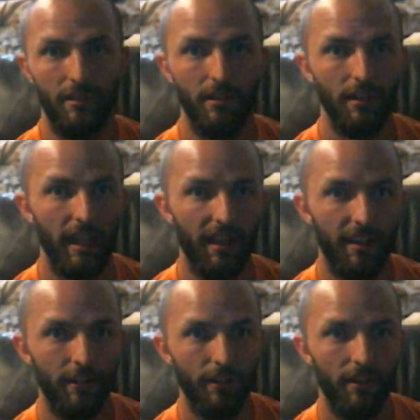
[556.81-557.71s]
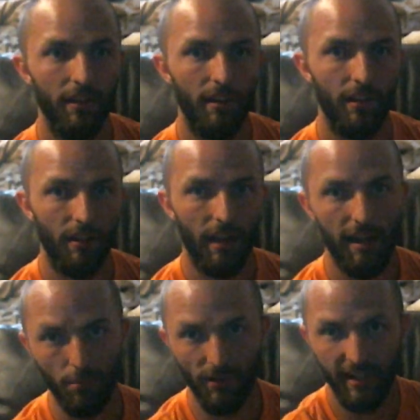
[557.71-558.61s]
and our
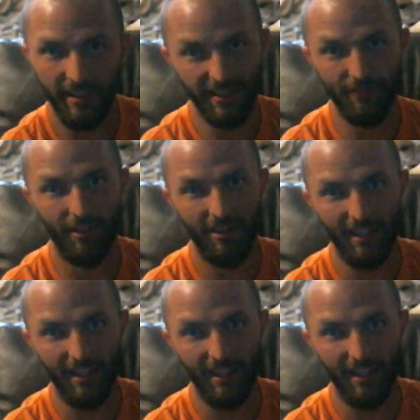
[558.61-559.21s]
brain is very